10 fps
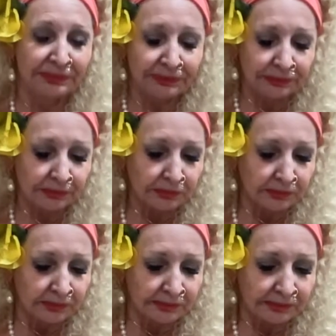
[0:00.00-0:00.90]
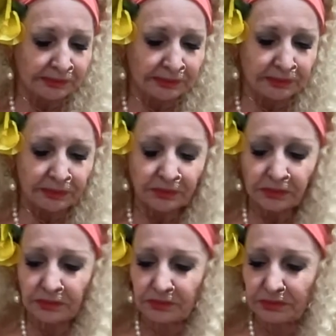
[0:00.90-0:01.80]

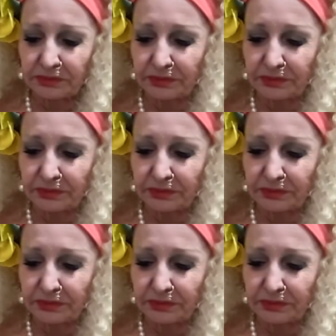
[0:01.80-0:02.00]
Nobody speaks.